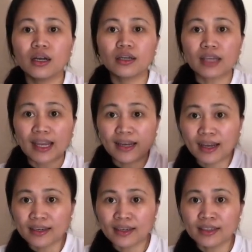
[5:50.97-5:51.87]

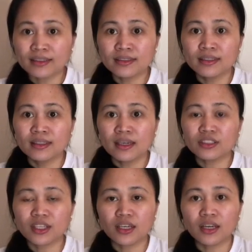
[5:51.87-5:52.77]
kailangan, at
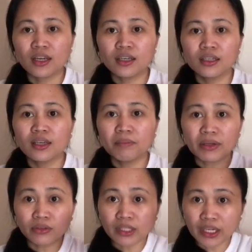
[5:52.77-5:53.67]
saka
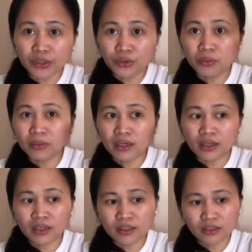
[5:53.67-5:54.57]
meron kayong
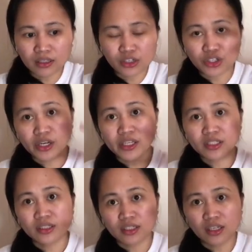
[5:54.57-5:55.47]
mga charts
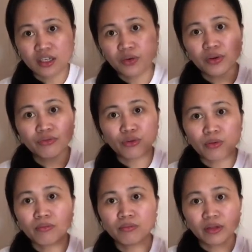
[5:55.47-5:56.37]
na gagawin
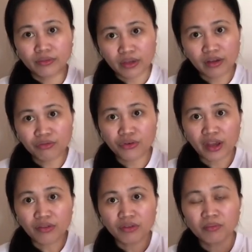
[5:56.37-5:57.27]
for
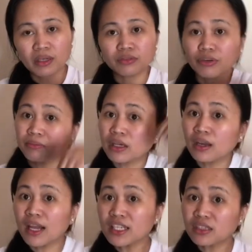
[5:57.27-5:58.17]
every month from
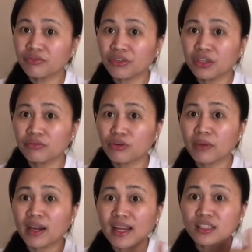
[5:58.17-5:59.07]
my
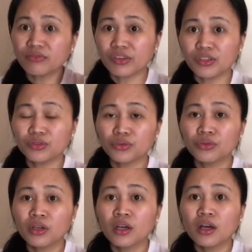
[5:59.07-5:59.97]
last video,
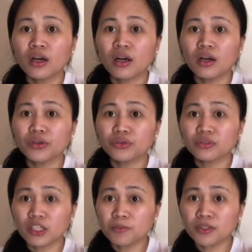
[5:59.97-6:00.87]
yung
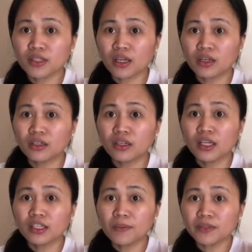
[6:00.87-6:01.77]
tips
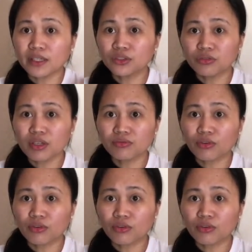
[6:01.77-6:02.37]
and tricks for